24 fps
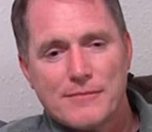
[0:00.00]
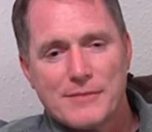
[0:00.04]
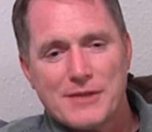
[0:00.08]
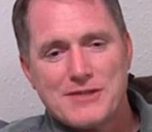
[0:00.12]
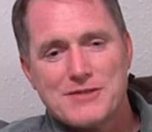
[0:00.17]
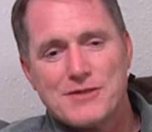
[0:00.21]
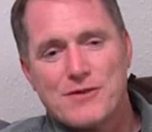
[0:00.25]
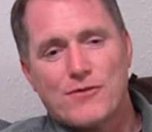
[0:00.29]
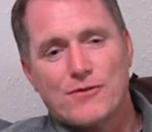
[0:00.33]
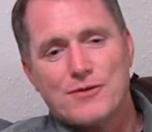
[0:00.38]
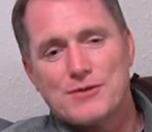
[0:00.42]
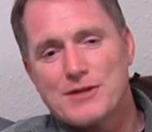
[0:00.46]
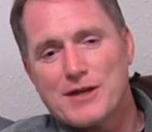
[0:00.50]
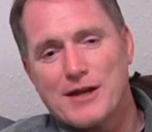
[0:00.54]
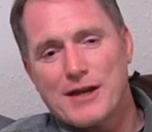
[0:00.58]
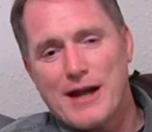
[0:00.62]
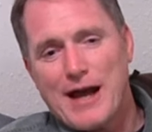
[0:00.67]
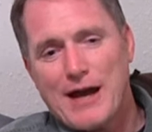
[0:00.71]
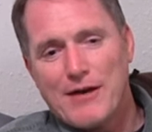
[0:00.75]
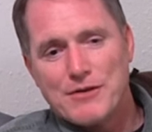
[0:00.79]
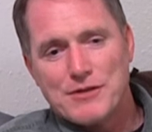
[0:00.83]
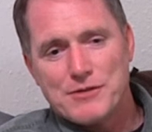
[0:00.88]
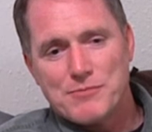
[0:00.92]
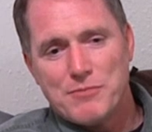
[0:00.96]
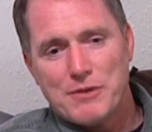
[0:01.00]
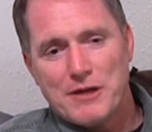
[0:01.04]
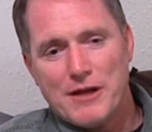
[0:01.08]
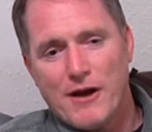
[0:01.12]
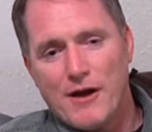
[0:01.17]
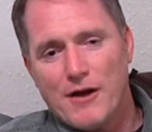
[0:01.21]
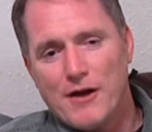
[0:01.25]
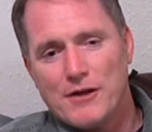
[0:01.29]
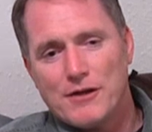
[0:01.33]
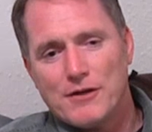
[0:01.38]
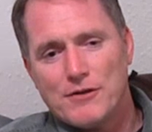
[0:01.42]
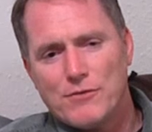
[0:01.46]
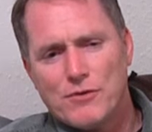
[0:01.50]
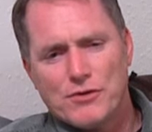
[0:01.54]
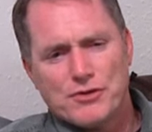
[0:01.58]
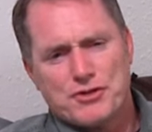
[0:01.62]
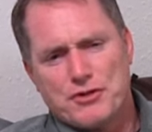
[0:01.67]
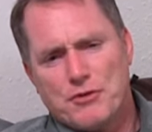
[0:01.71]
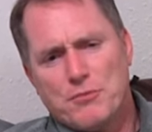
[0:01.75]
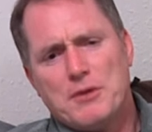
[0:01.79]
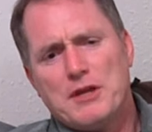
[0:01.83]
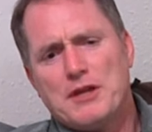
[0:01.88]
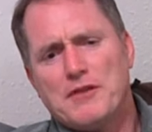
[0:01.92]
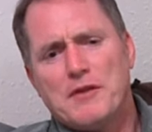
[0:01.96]
Because, of course, it can always be argued well,
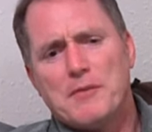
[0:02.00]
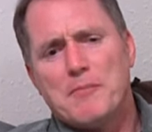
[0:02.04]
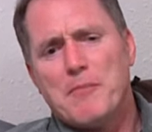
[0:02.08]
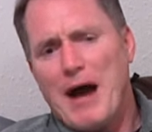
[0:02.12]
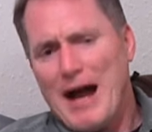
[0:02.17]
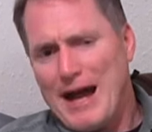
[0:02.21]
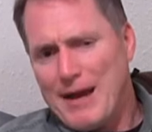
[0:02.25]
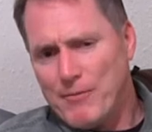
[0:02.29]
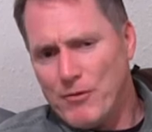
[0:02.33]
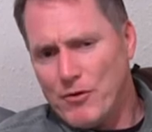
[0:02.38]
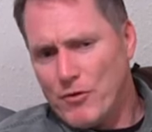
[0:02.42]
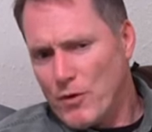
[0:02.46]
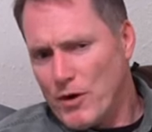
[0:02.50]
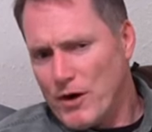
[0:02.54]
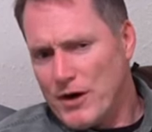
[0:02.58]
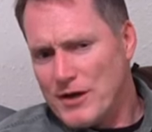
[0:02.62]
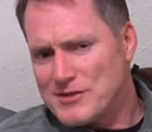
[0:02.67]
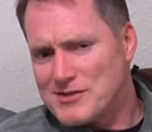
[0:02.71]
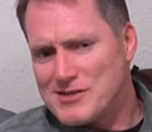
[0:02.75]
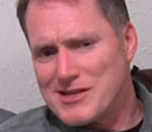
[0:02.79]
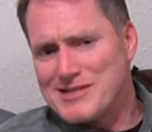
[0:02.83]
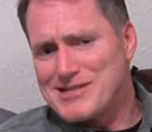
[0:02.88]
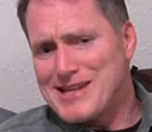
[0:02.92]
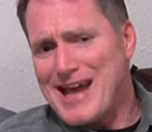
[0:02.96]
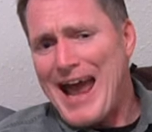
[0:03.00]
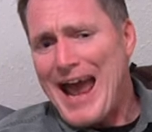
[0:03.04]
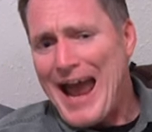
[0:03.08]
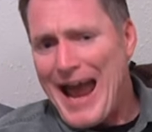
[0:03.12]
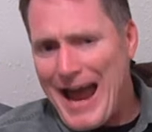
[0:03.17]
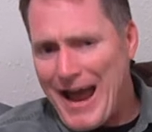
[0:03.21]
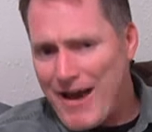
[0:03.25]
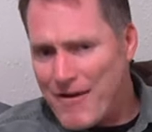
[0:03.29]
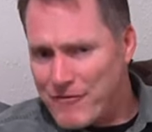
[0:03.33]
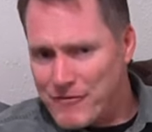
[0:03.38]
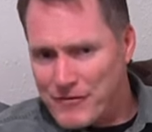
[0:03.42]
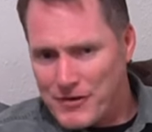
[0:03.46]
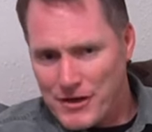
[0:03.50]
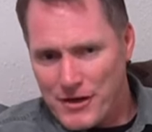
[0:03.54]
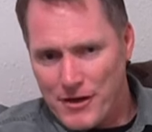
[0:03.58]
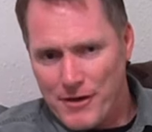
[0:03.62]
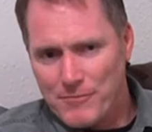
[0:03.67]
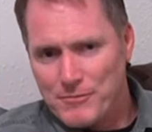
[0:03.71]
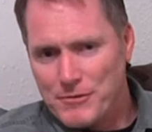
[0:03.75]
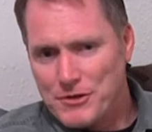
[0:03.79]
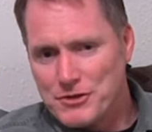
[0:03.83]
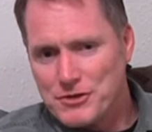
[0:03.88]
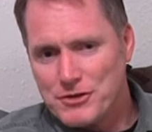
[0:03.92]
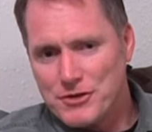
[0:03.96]
show me in the Bible where it says I have to
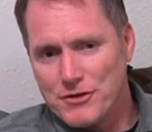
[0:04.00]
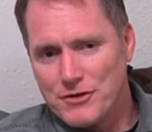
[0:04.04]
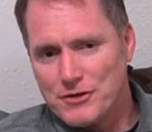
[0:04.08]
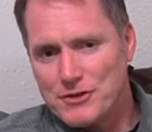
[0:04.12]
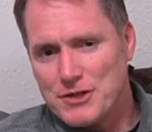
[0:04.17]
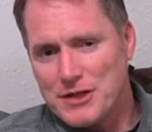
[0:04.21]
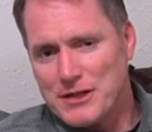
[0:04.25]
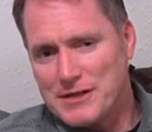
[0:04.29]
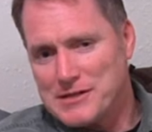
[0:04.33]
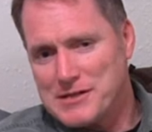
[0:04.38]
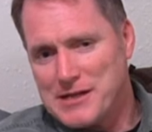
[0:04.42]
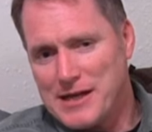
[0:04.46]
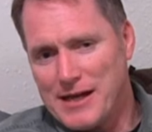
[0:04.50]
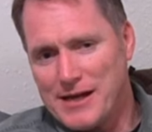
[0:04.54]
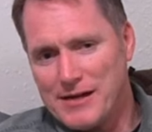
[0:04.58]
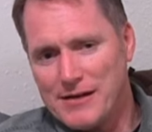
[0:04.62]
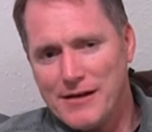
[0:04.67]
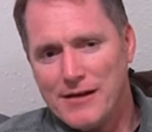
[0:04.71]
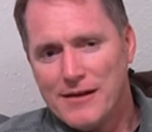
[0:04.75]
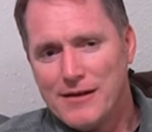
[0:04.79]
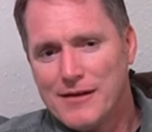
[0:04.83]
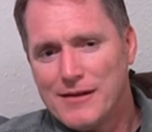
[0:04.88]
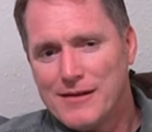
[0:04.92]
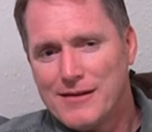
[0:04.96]
come to church at 10.